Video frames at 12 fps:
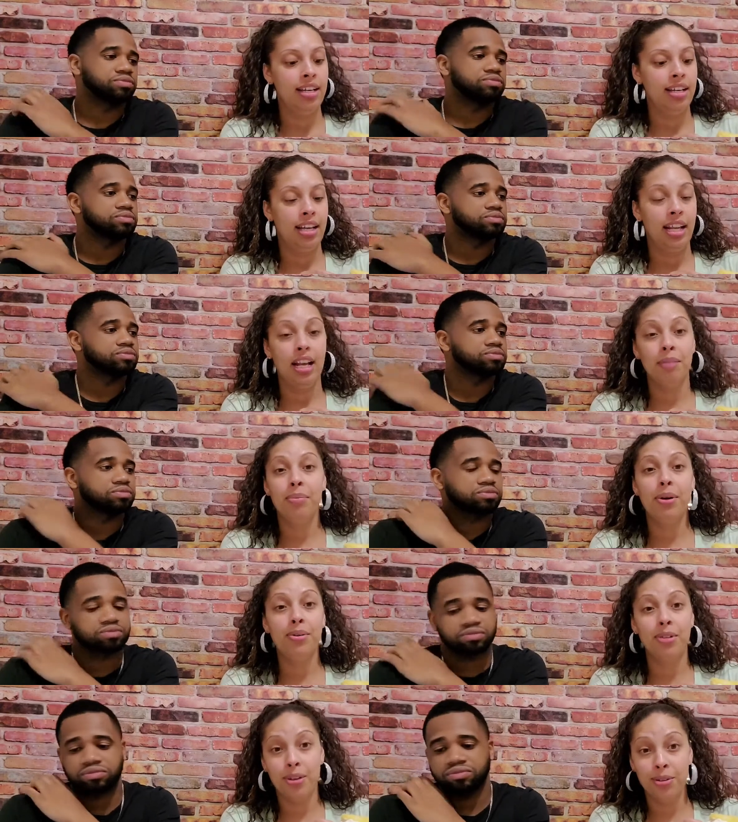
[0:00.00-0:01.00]
Speaker 1: And I
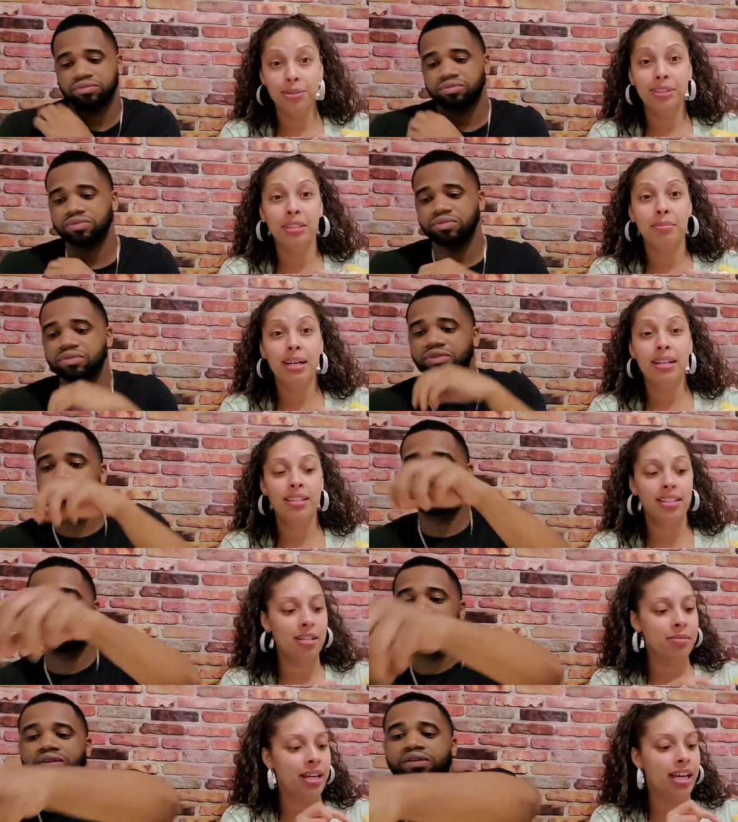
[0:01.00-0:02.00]
poked holes in my
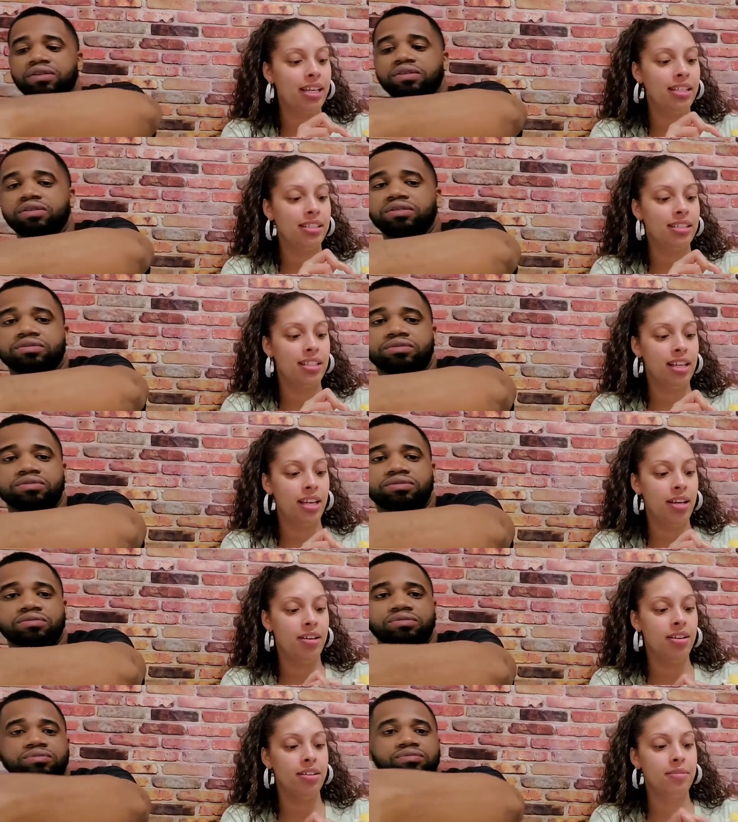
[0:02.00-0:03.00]
cupcakes and
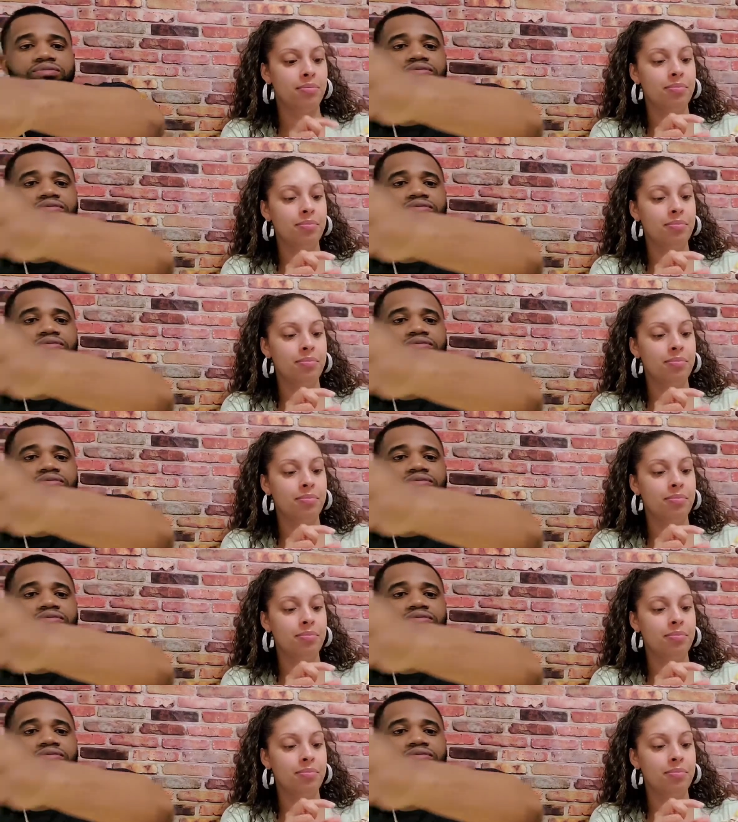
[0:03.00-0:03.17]
um